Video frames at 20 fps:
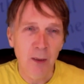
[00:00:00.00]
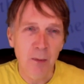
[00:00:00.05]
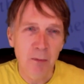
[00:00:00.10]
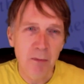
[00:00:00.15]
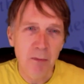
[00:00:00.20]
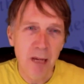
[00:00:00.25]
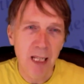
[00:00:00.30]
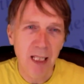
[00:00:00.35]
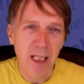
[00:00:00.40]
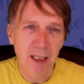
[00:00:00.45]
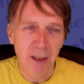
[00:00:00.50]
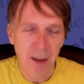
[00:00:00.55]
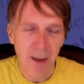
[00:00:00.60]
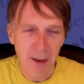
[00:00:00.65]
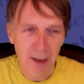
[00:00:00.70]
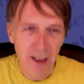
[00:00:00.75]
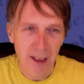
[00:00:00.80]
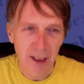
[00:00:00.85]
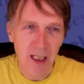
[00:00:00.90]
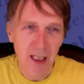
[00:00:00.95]
make
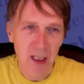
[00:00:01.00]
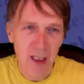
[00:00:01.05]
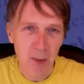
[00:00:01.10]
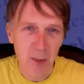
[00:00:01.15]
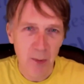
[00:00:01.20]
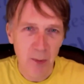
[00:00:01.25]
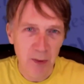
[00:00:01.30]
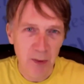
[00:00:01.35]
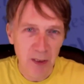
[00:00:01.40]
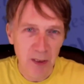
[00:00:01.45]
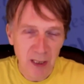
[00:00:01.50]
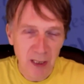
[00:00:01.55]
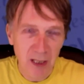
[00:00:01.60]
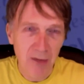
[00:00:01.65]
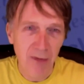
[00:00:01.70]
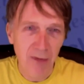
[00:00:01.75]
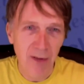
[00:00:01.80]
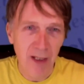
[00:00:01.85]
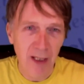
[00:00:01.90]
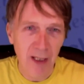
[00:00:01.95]
things
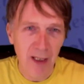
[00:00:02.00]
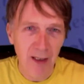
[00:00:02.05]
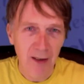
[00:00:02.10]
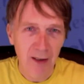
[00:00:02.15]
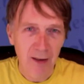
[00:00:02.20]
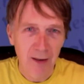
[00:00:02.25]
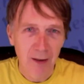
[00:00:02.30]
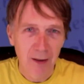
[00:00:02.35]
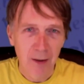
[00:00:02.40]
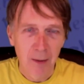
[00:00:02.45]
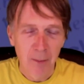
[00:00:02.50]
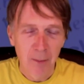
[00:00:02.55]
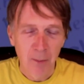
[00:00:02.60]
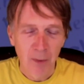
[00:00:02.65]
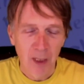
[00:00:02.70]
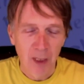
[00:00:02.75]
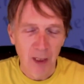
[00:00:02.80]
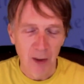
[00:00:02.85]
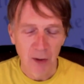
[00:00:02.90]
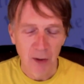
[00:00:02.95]
specific,
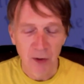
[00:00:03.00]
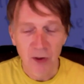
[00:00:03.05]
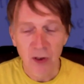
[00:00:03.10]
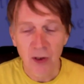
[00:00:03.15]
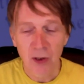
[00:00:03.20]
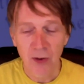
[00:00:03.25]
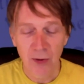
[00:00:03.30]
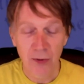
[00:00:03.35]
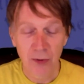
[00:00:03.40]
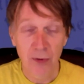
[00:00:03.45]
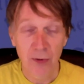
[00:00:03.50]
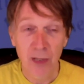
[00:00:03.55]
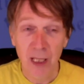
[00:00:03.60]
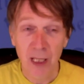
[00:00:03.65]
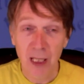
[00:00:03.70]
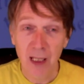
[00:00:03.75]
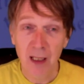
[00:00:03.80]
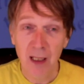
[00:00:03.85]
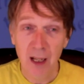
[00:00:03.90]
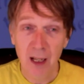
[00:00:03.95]
not
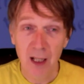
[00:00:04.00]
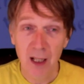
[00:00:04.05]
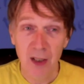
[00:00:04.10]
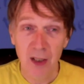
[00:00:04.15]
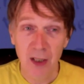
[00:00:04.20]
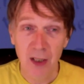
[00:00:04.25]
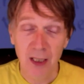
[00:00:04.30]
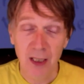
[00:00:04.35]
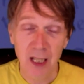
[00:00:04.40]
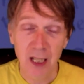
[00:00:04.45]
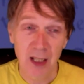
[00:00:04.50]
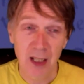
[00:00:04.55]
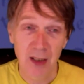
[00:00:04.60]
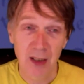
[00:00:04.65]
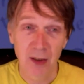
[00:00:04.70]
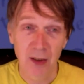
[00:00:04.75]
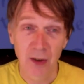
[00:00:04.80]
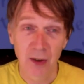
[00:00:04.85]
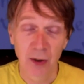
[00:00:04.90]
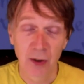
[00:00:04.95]
recognizing that
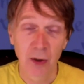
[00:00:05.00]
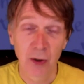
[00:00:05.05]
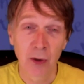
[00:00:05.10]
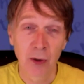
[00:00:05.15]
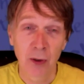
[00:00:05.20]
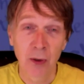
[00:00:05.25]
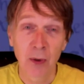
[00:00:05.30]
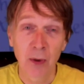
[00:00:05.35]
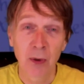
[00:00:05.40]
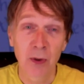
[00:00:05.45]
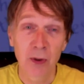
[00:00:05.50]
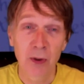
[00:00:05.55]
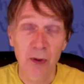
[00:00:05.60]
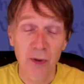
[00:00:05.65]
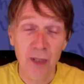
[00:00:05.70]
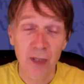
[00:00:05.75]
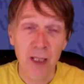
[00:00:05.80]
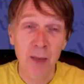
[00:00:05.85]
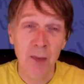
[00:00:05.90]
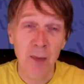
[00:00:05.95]
your whole
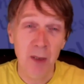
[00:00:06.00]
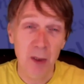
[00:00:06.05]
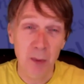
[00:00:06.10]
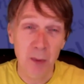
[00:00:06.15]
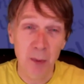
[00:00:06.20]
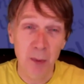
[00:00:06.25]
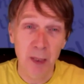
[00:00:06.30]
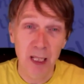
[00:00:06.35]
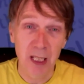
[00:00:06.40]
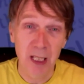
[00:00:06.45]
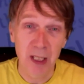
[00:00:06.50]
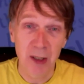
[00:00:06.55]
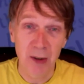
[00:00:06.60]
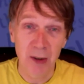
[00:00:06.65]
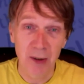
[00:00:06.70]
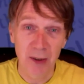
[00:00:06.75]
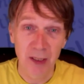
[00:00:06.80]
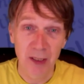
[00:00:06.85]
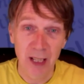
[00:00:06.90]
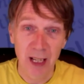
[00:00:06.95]
dream is based
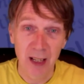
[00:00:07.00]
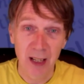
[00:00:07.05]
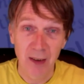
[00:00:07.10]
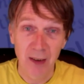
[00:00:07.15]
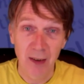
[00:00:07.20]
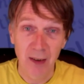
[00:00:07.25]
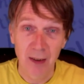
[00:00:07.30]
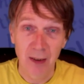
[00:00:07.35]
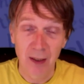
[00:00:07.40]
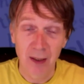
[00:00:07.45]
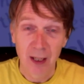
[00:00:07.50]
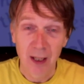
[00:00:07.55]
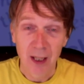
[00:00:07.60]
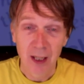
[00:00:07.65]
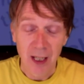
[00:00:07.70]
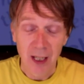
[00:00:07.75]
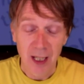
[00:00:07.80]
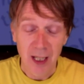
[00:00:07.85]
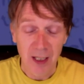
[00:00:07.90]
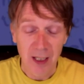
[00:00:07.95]
on death
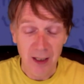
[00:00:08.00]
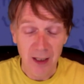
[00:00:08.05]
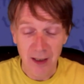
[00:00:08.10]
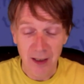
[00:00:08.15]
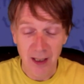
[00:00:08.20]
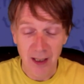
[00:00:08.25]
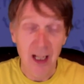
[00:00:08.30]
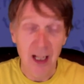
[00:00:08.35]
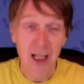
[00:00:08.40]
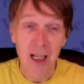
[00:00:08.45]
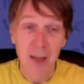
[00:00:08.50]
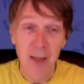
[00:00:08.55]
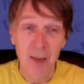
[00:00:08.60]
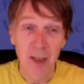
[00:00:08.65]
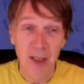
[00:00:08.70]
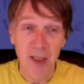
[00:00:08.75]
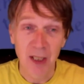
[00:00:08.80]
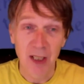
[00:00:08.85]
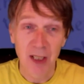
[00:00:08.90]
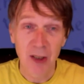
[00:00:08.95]
and
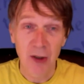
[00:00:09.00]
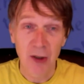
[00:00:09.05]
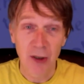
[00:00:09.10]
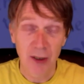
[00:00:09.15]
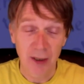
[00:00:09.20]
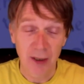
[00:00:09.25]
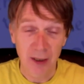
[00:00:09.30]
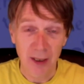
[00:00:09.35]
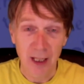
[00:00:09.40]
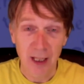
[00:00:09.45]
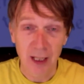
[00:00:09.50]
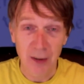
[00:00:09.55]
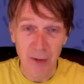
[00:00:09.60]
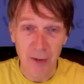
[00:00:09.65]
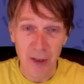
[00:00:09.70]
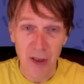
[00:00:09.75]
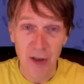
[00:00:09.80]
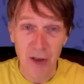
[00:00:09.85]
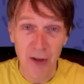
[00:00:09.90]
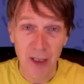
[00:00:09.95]
limitation and
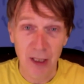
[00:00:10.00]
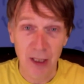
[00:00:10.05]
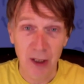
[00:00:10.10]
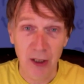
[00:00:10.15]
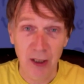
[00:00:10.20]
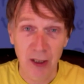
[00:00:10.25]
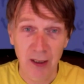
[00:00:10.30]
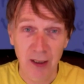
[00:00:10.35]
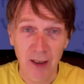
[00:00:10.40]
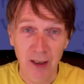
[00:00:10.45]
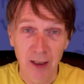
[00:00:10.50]
restriction.